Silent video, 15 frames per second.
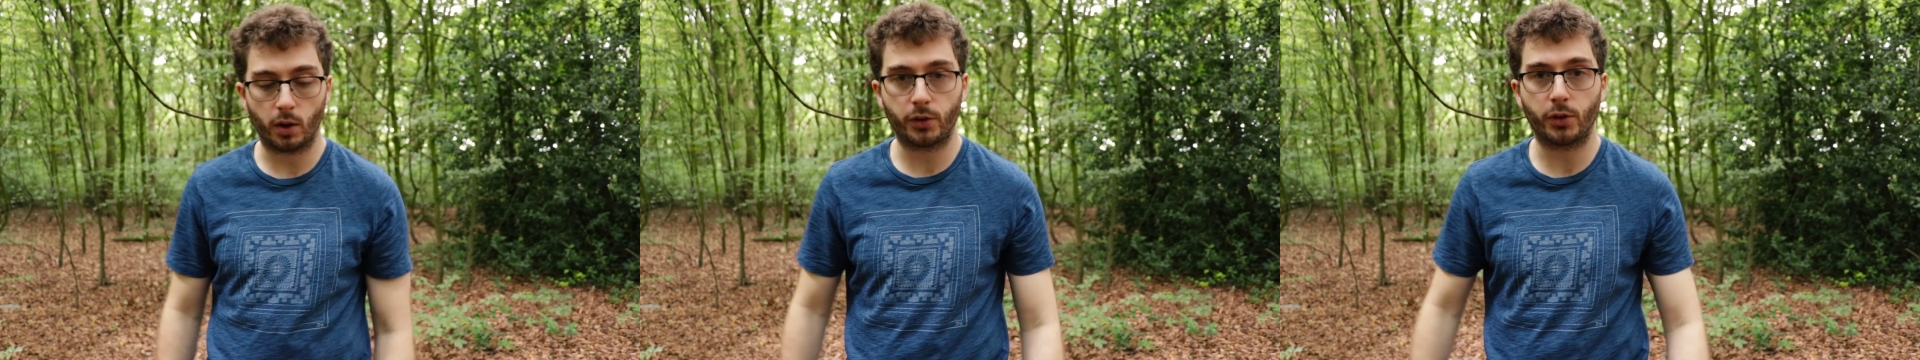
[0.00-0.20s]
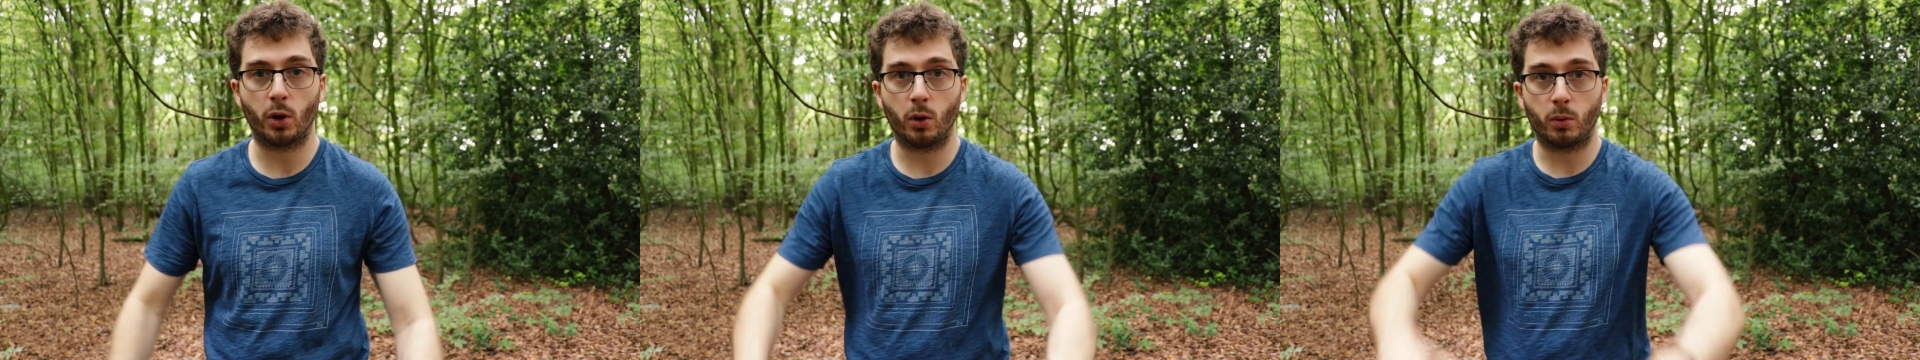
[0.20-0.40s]

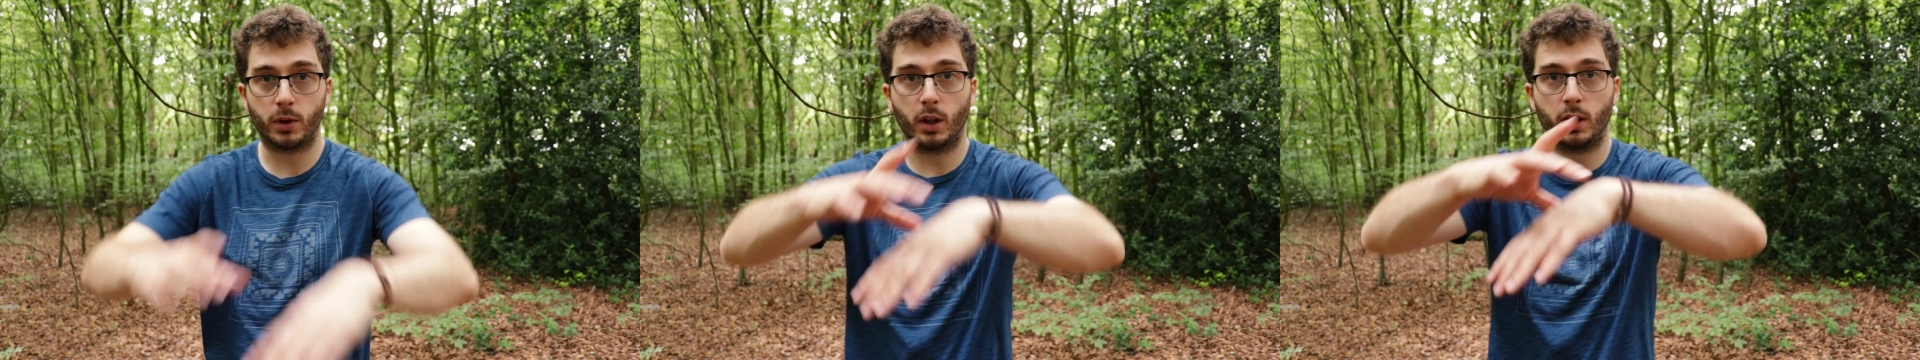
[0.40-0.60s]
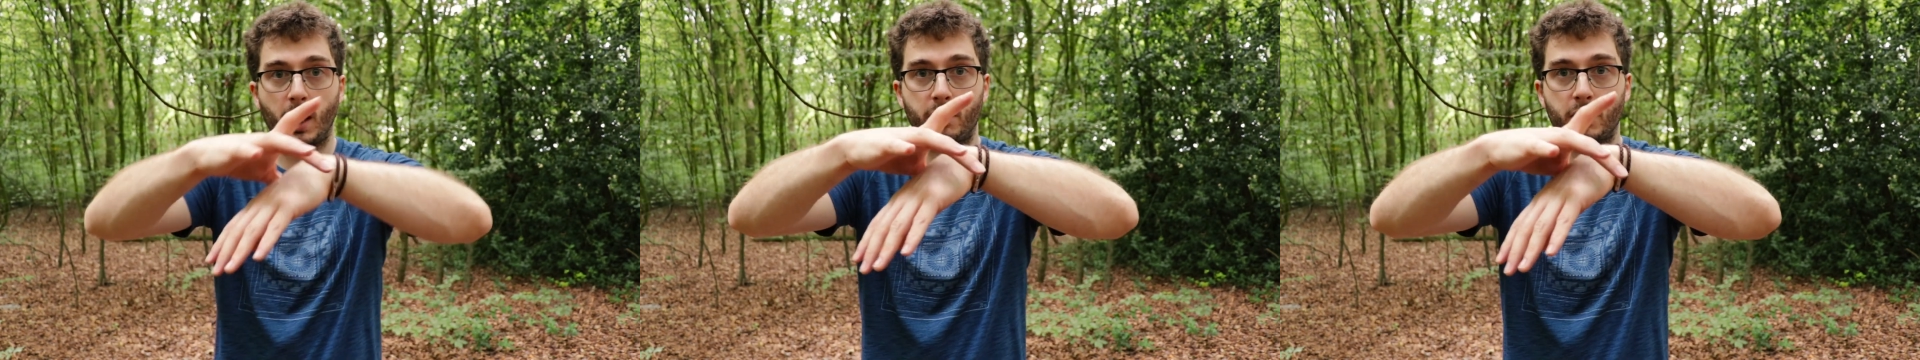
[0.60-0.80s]
So
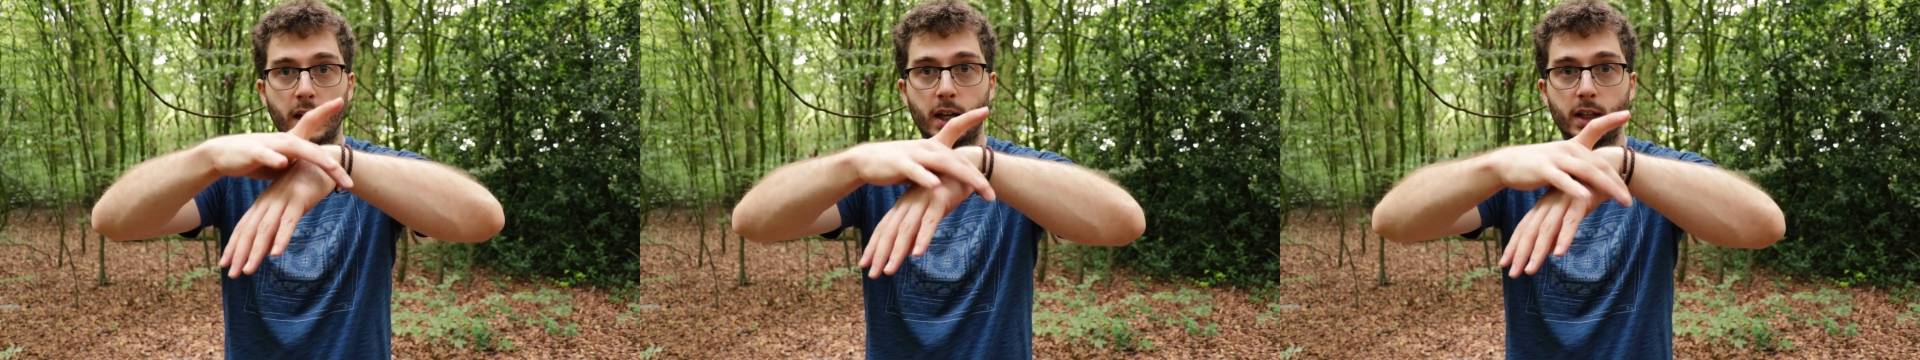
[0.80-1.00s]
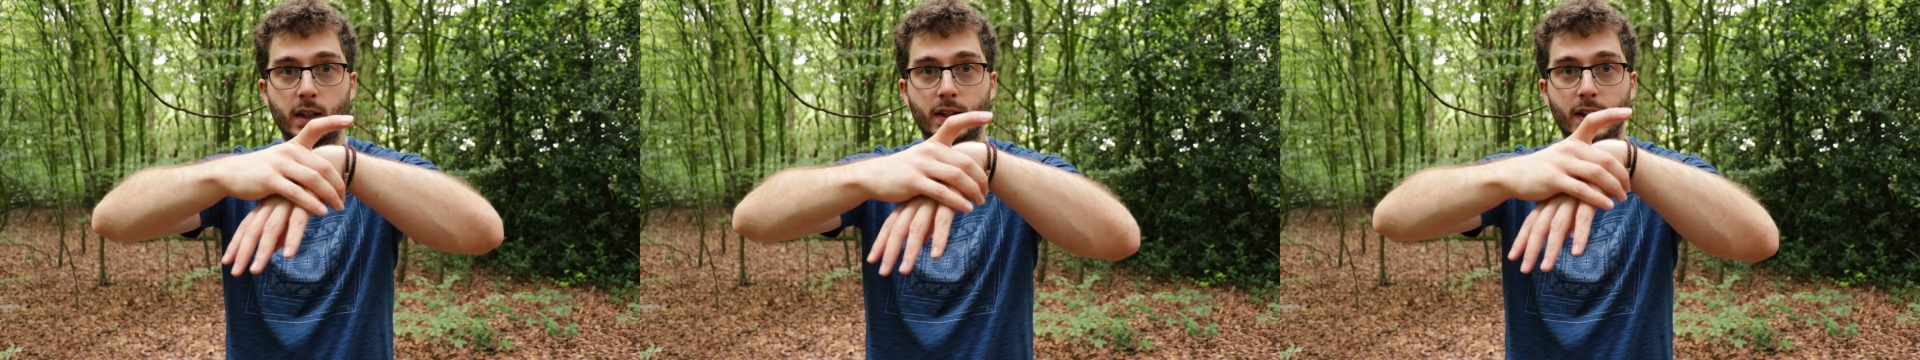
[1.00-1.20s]
the left
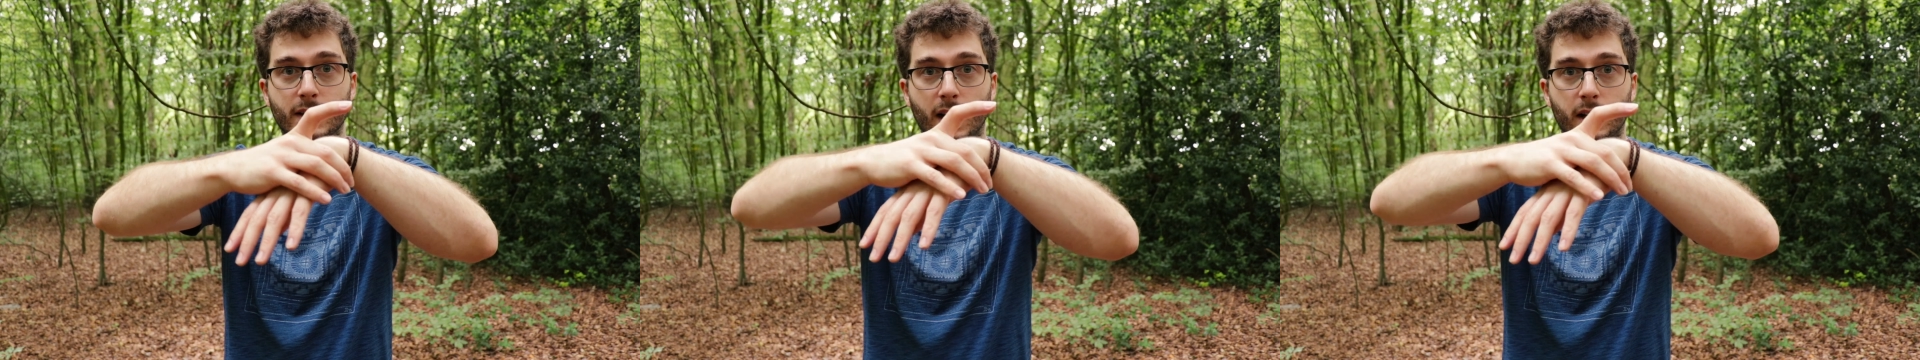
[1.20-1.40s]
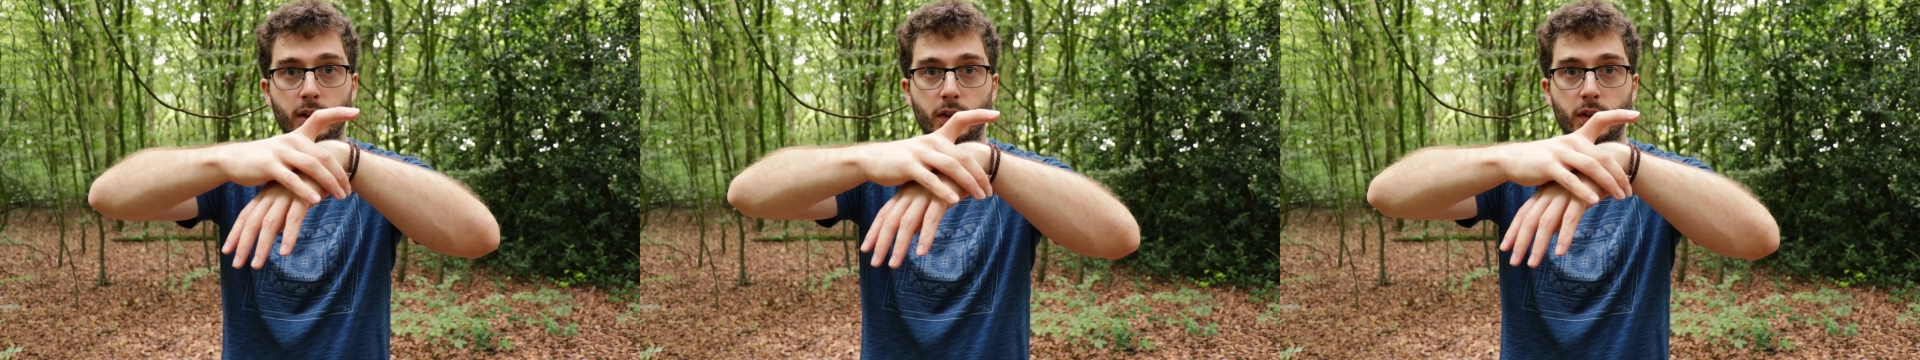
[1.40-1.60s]
hand is
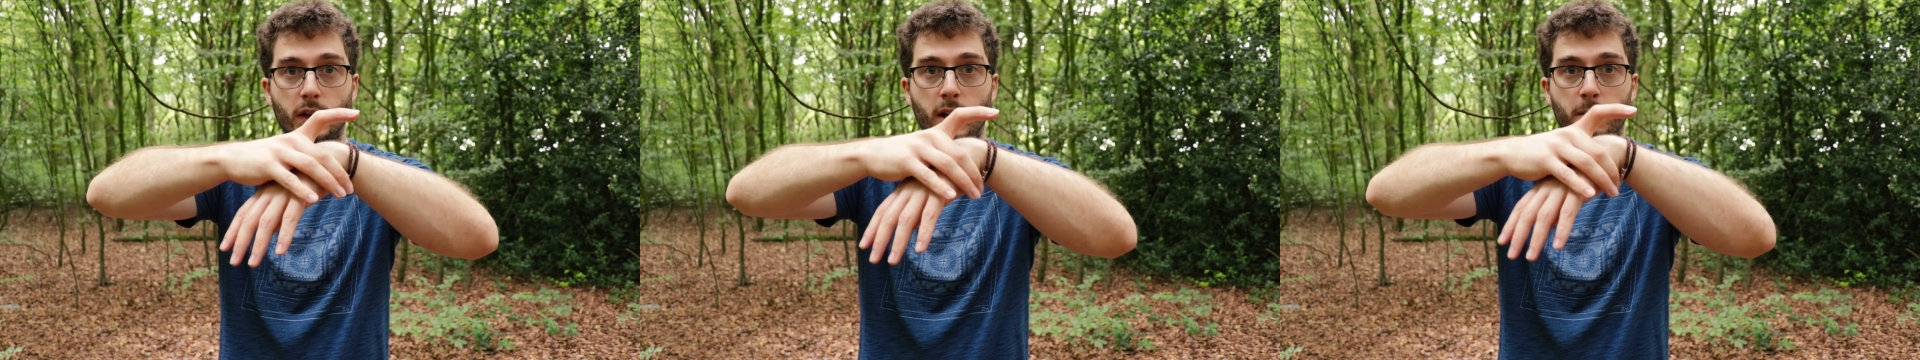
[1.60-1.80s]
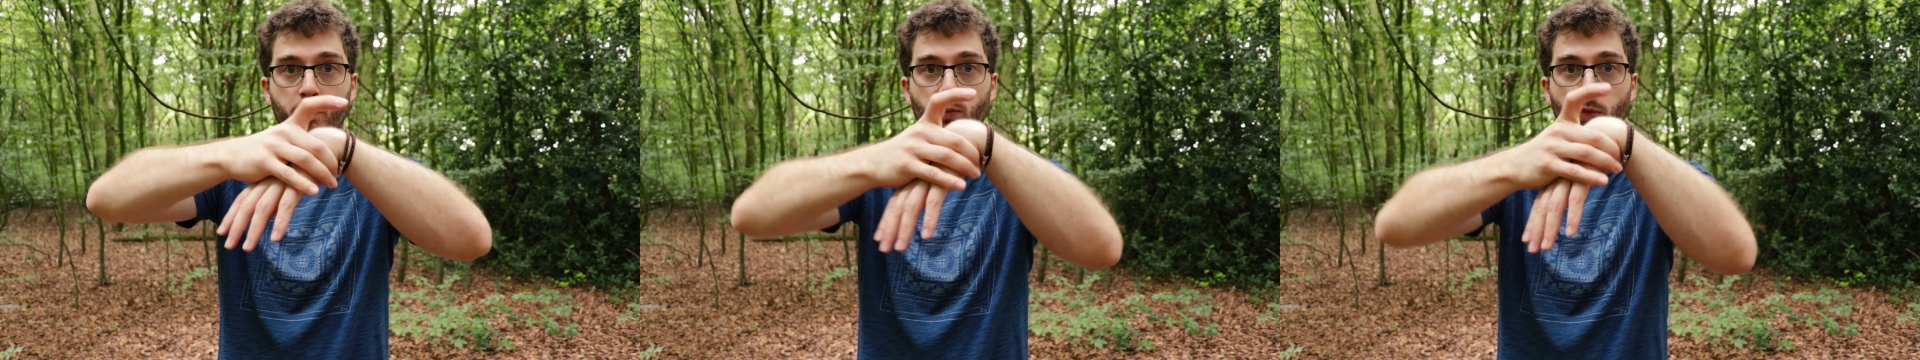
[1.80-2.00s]
exactly the
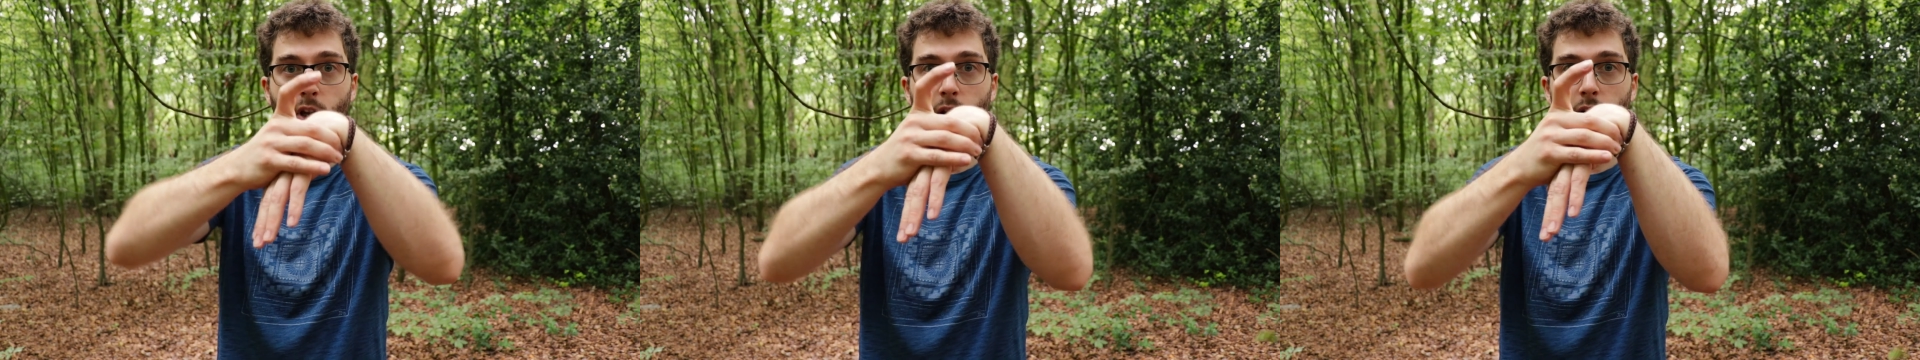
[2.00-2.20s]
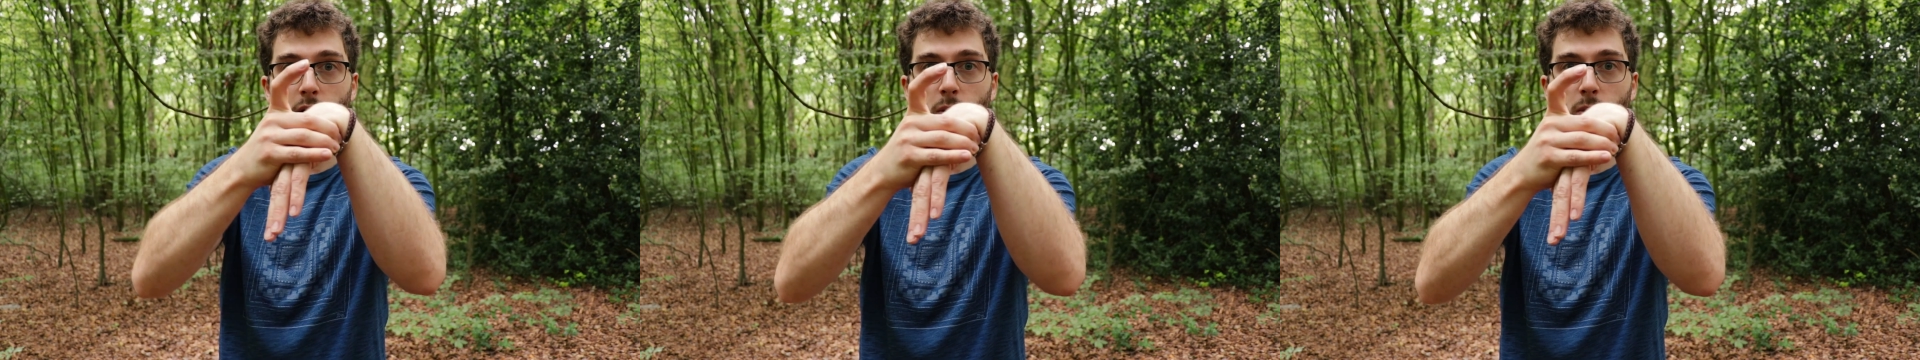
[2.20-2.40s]
same.
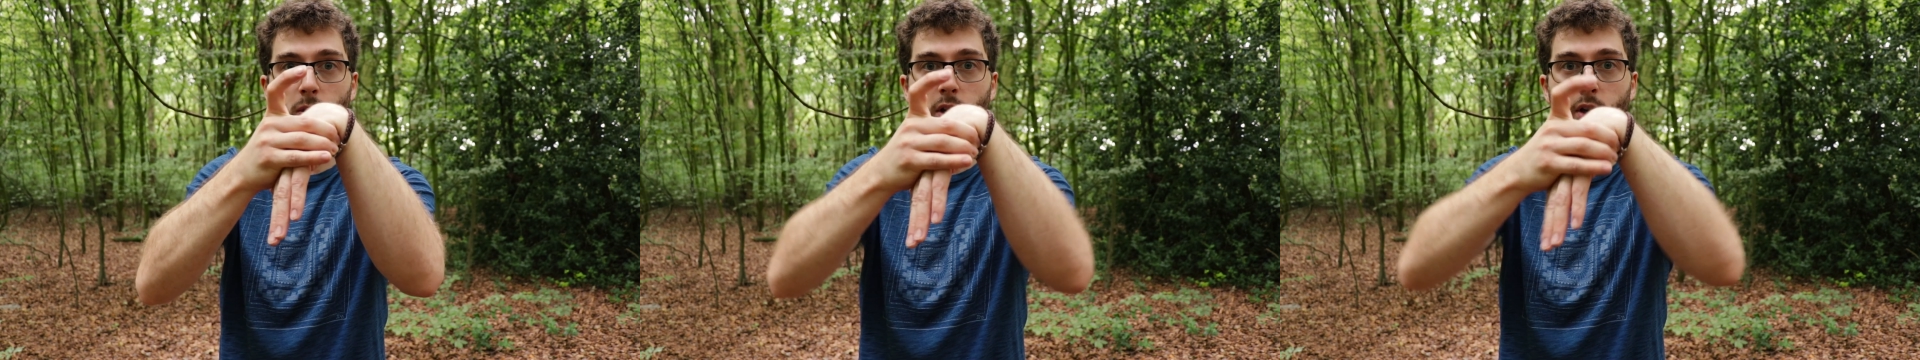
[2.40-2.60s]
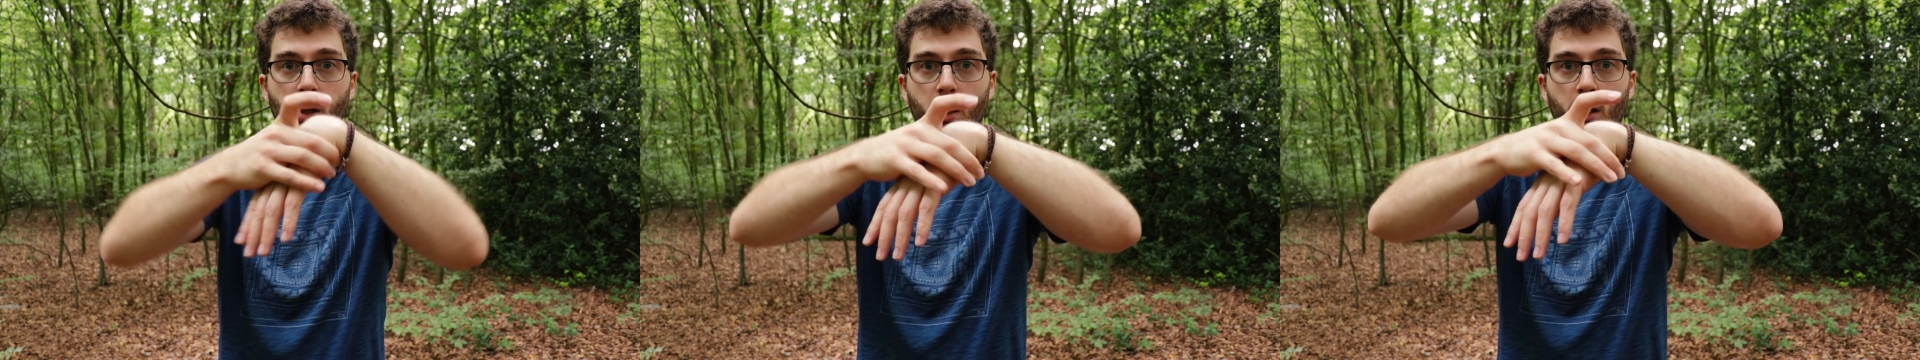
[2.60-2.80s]

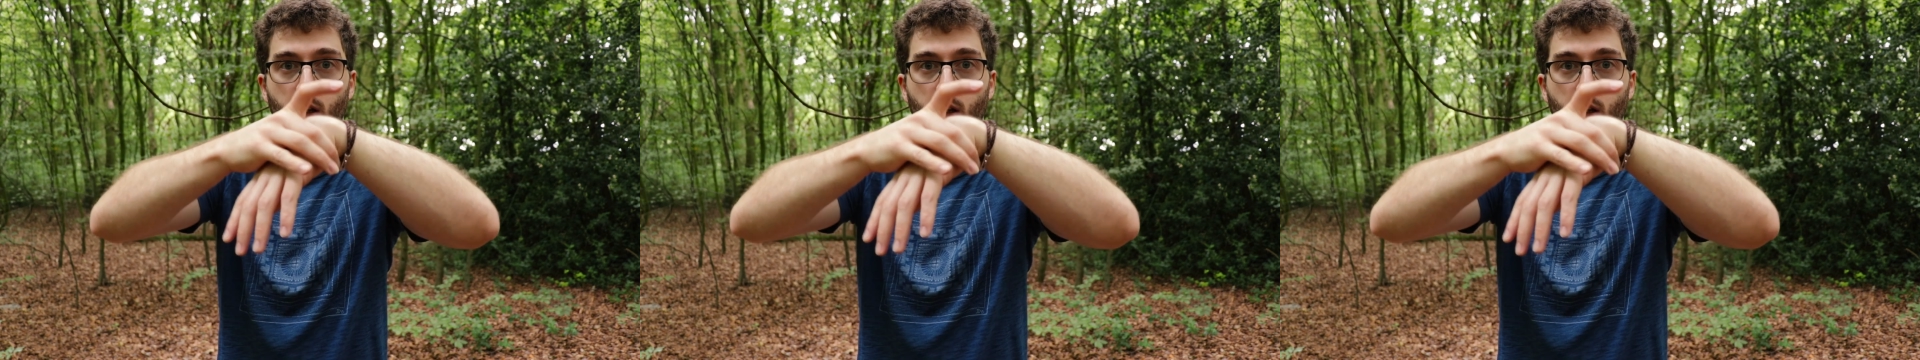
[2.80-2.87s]
1,